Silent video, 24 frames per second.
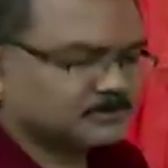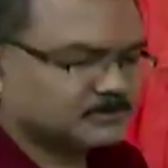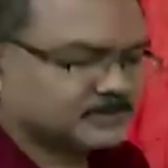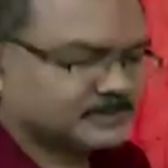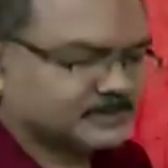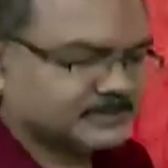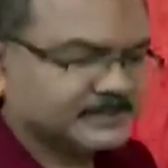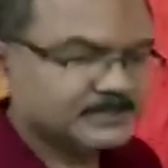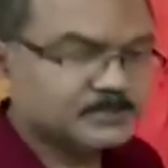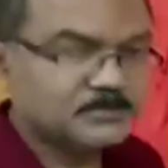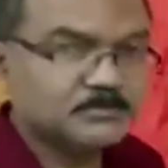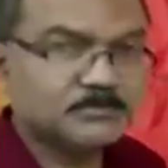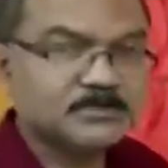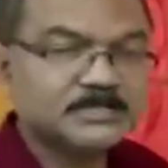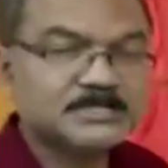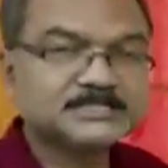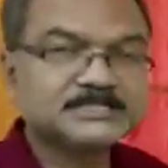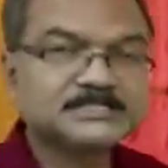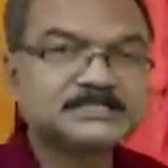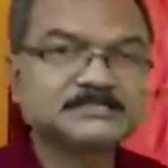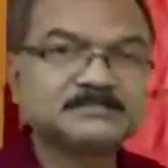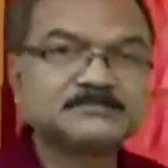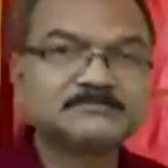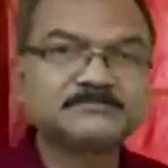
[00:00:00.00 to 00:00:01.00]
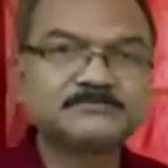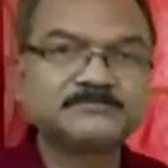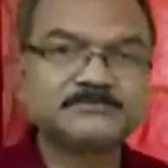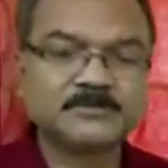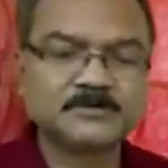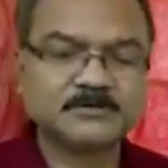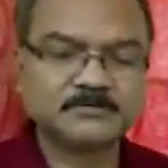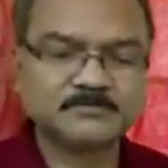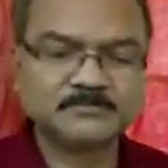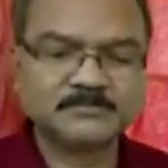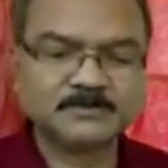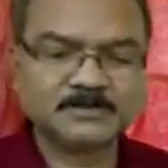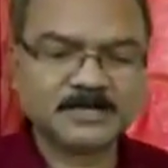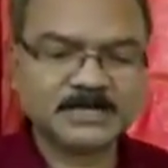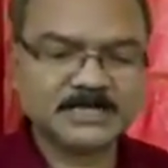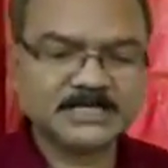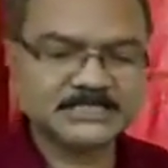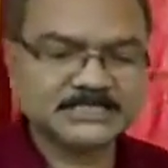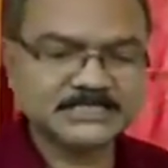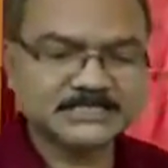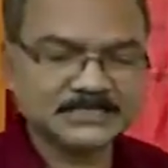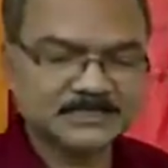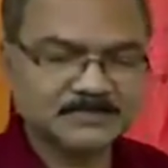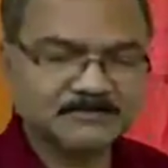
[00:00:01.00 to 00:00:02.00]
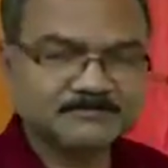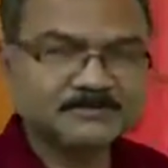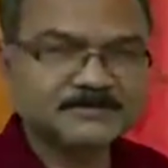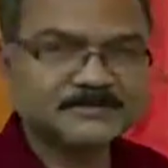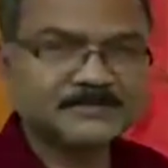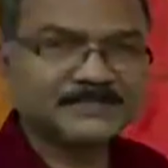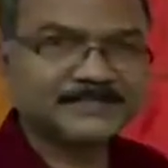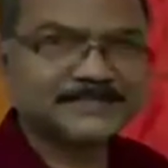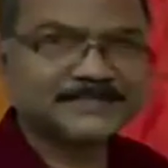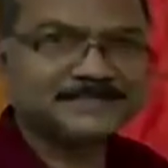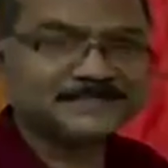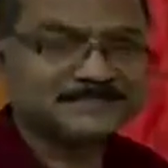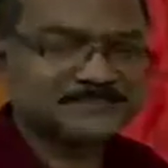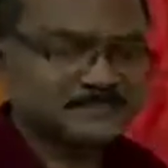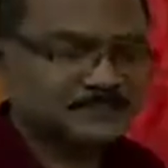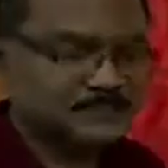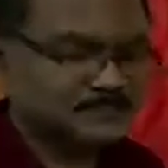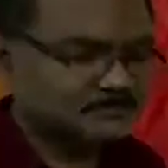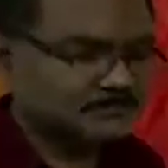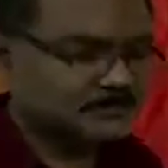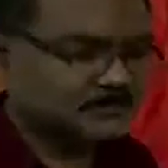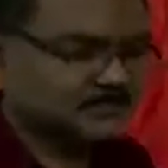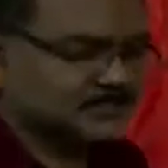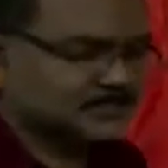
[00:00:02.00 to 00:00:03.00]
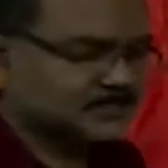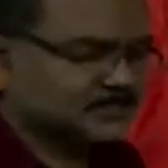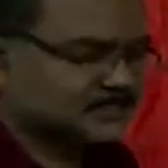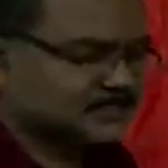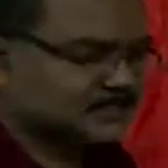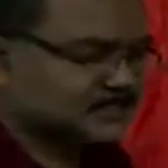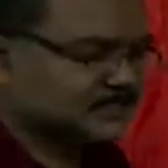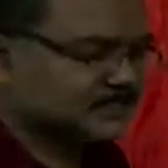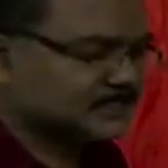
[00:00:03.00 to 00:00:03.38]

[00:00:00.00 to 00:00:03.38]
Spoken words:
a new lesson from class 11 in the syllabus,